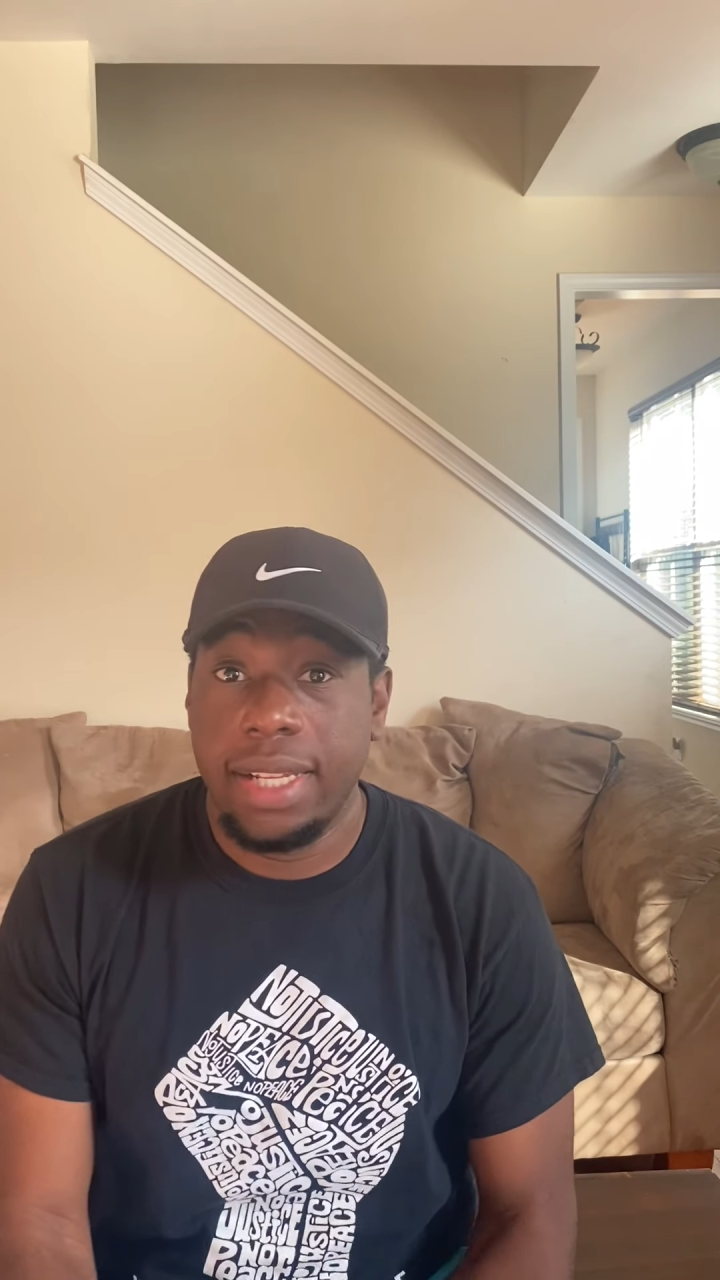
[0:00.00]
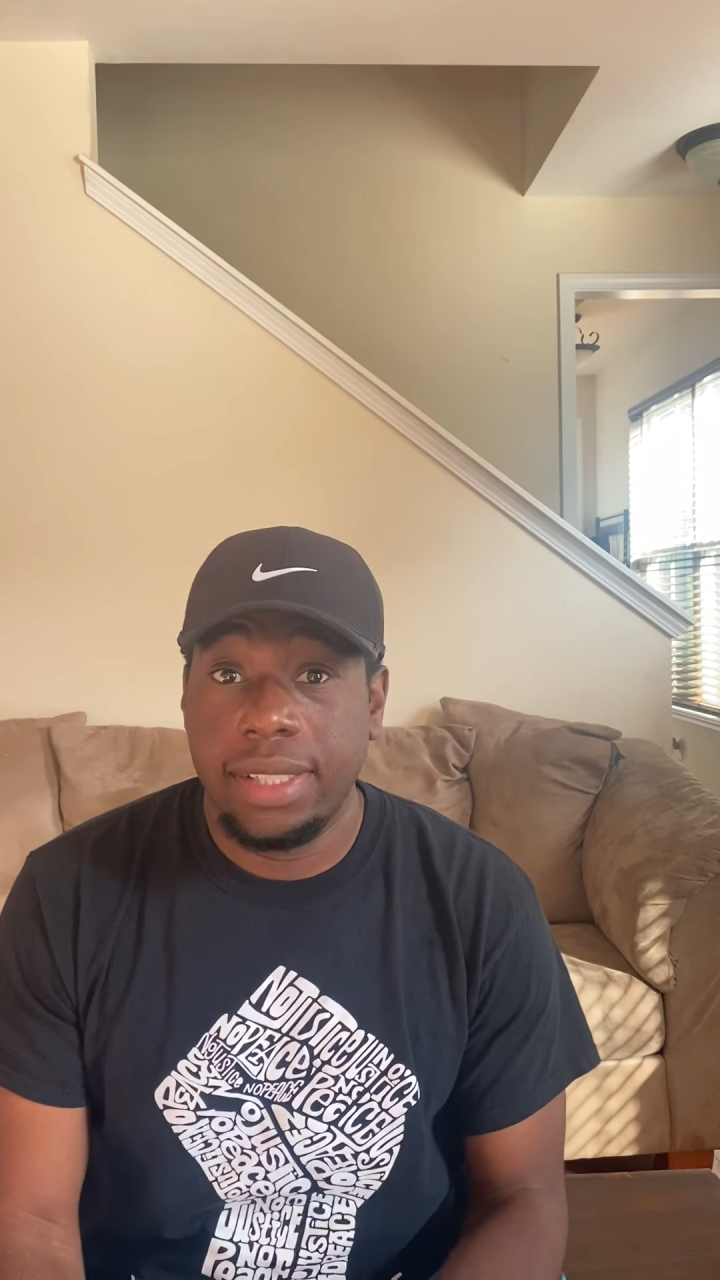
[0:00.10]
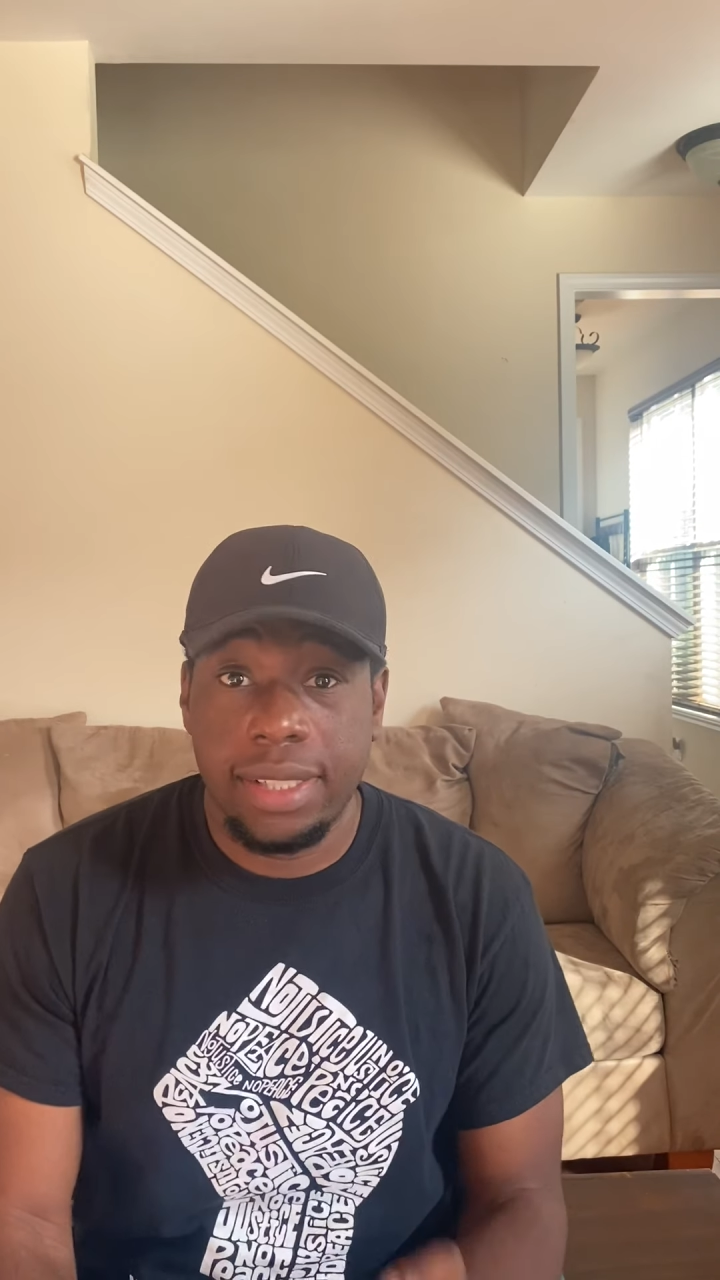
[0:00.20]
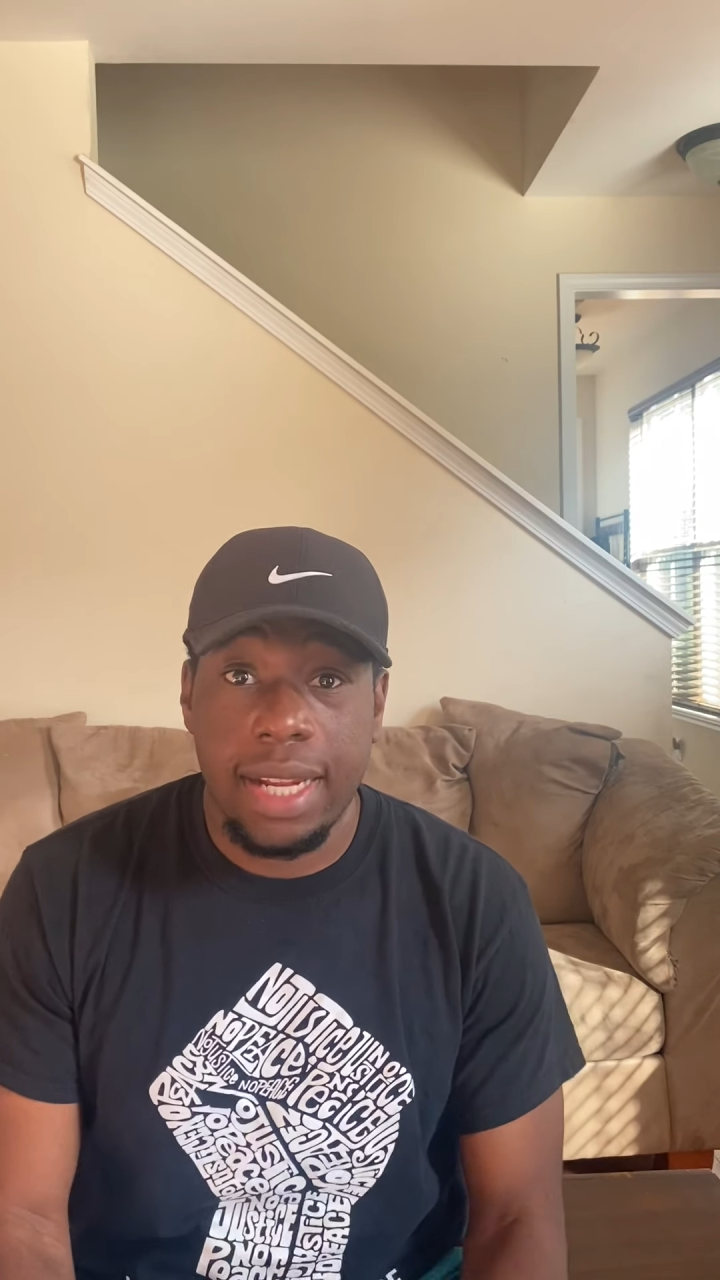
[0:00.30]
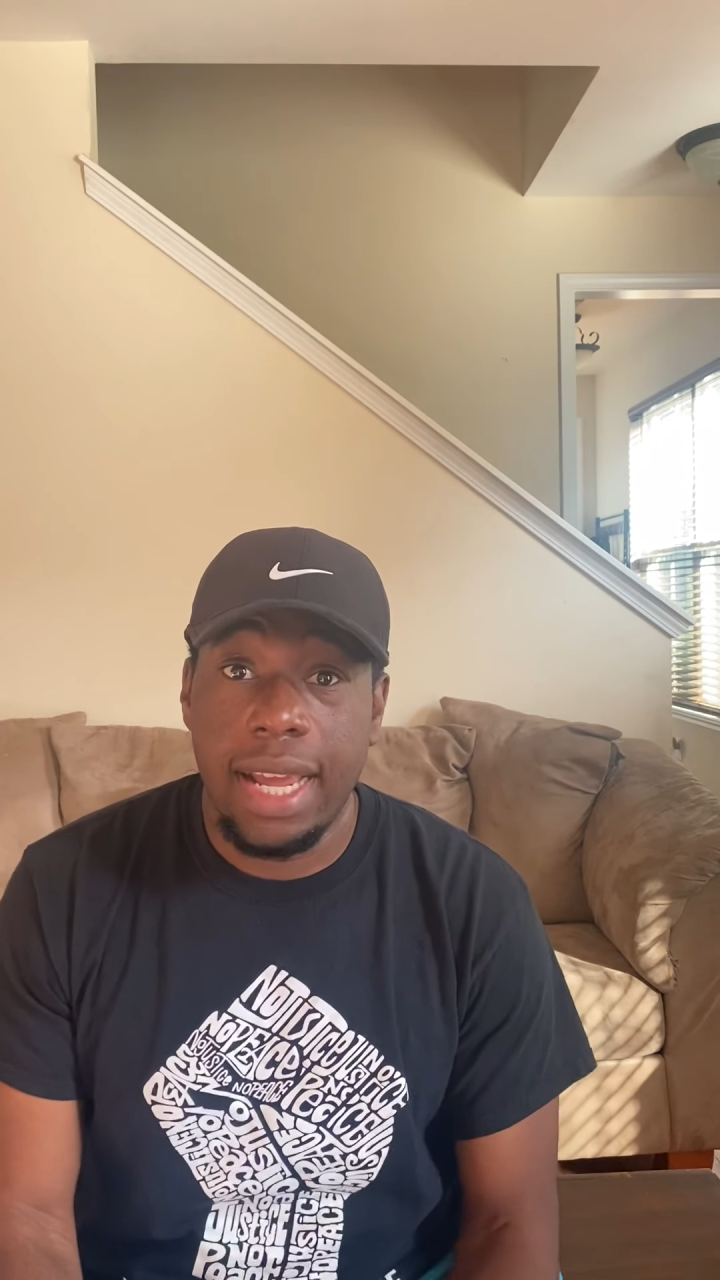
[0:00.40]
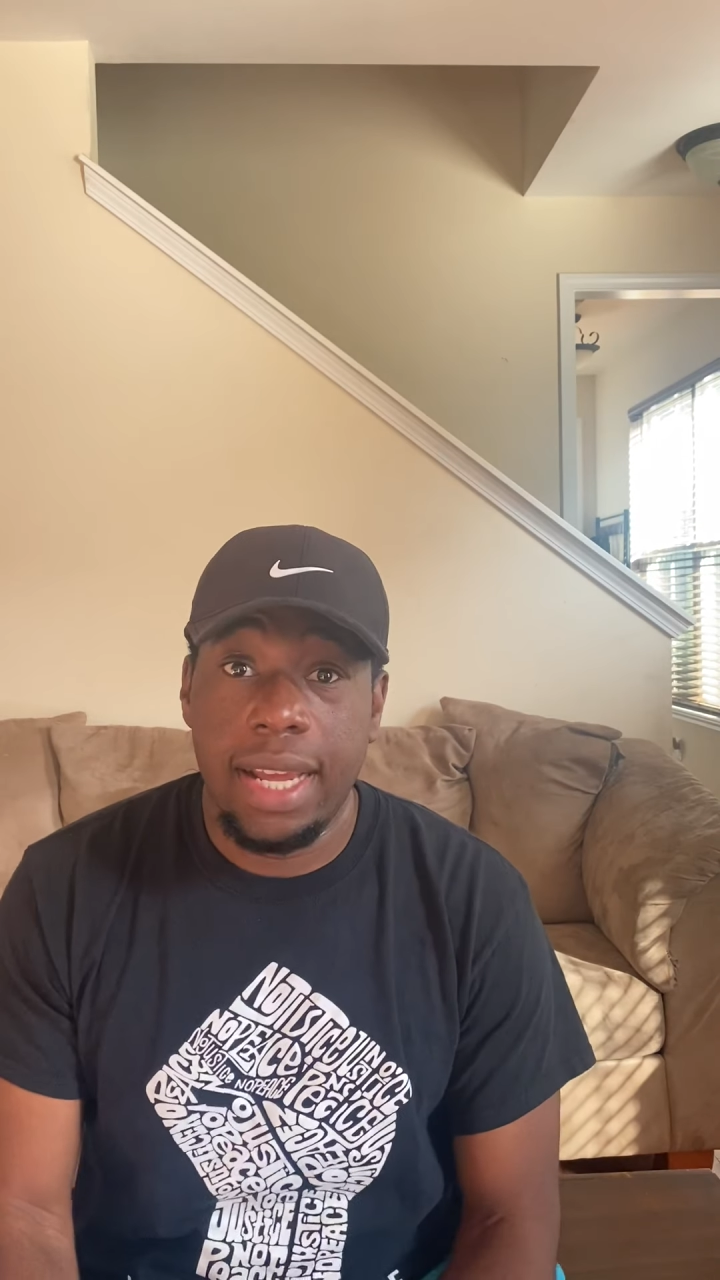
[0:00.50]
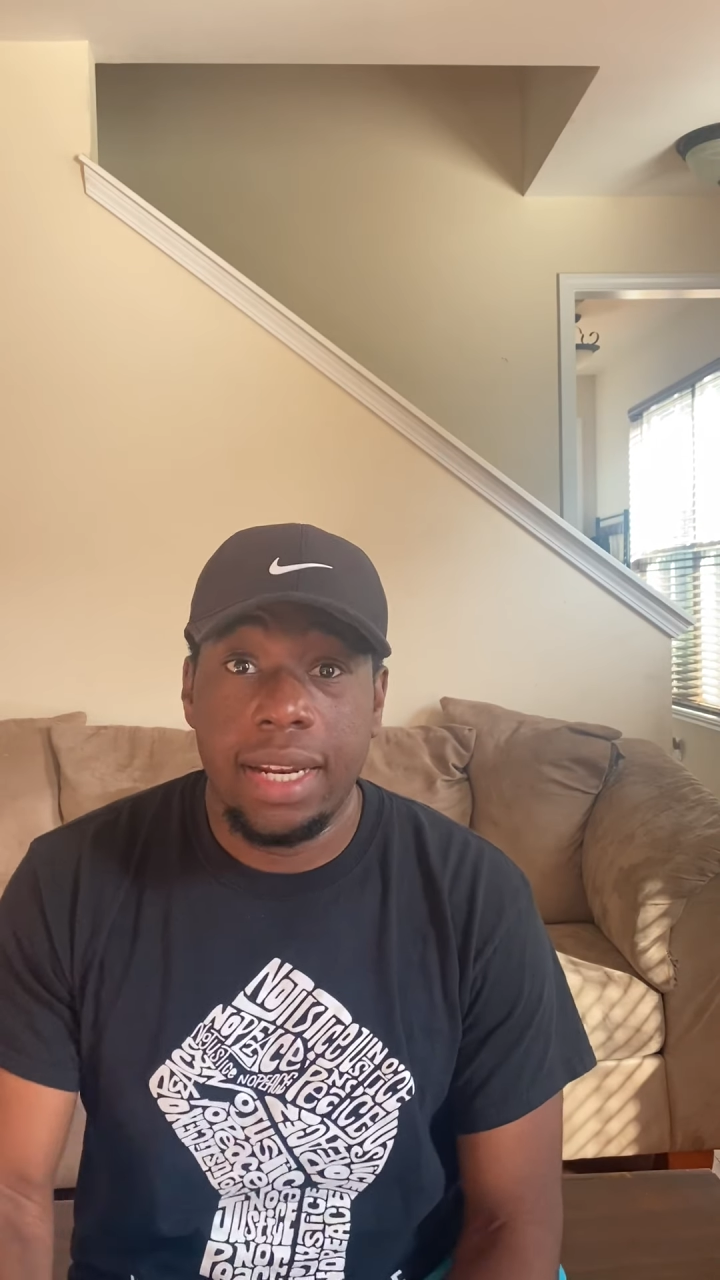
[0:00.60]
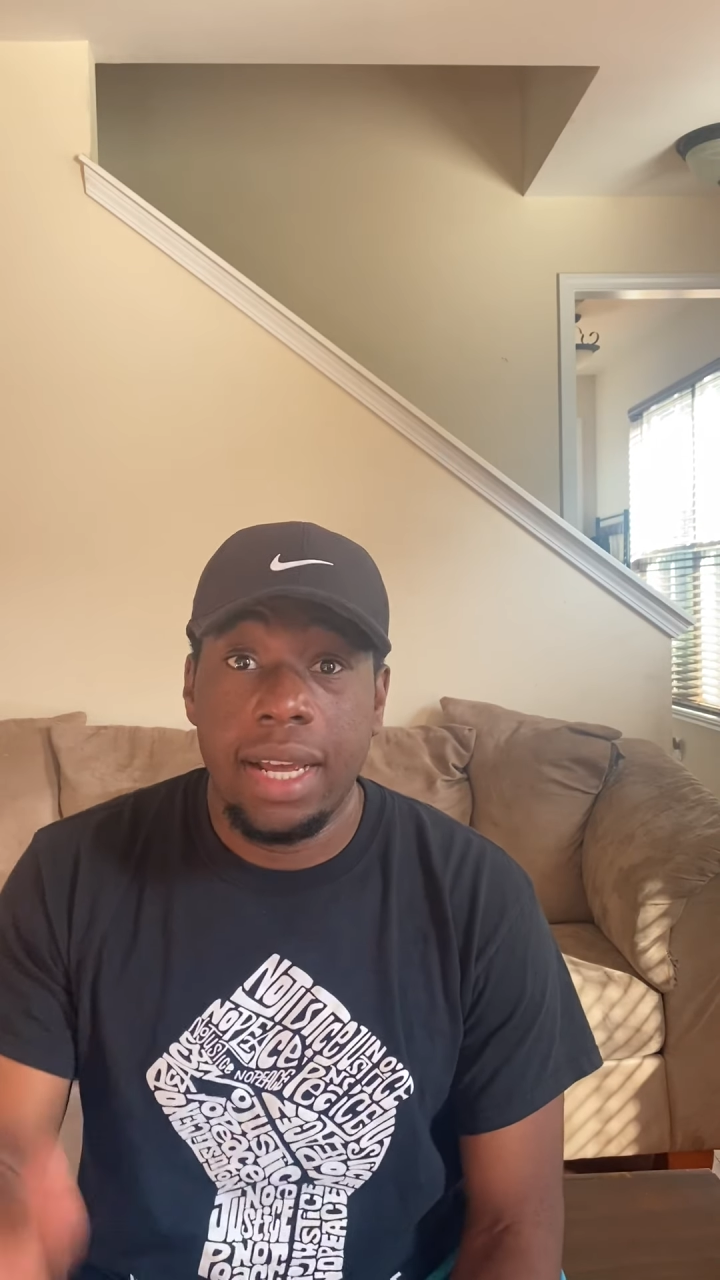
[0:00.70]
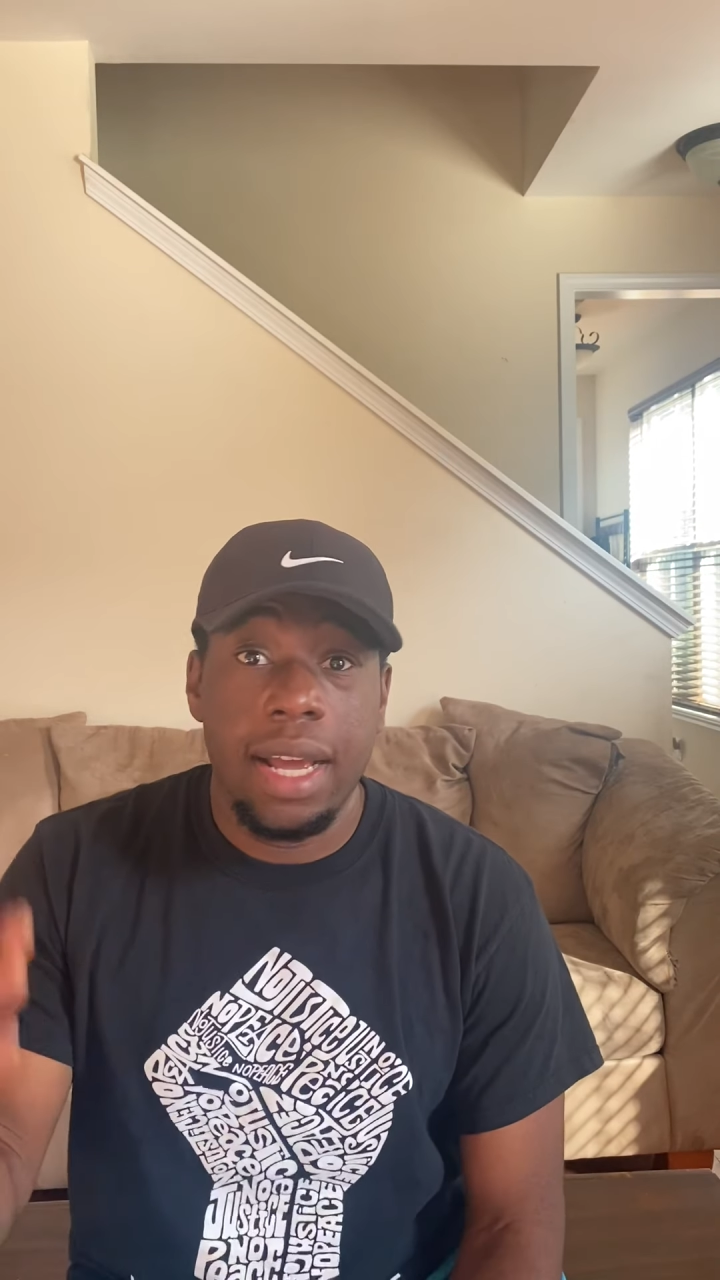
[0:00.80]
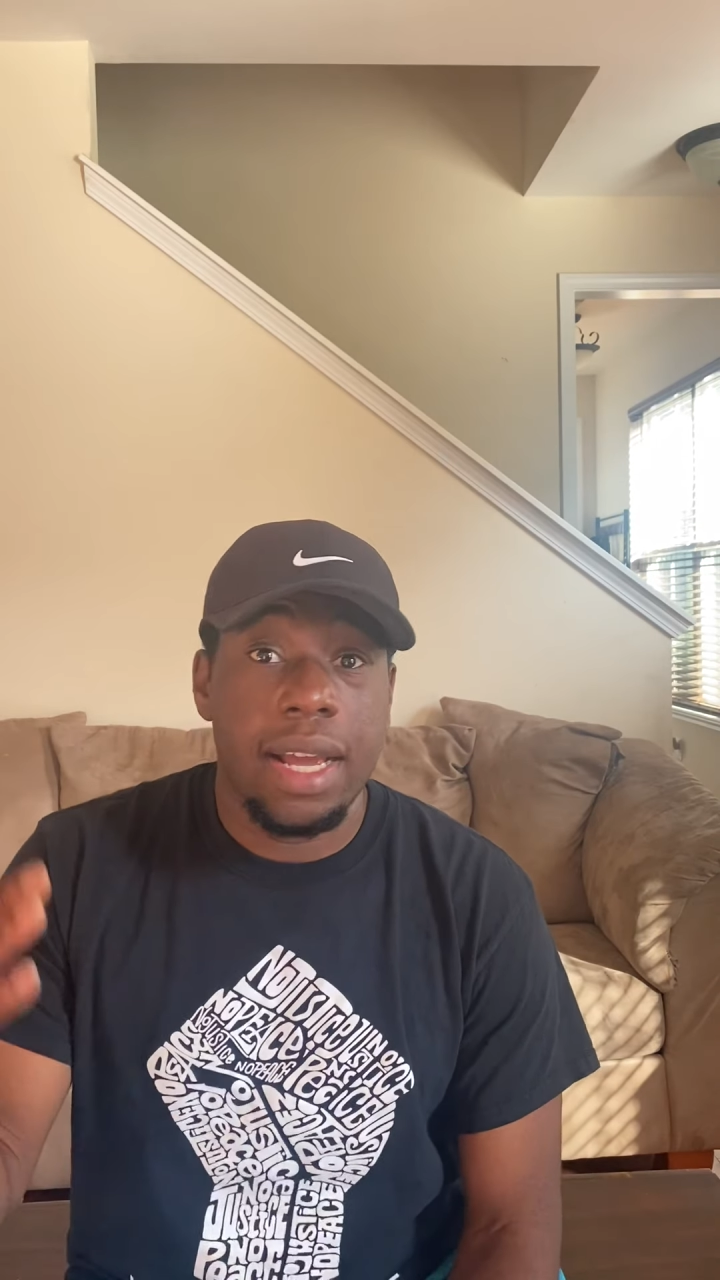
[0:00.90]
state,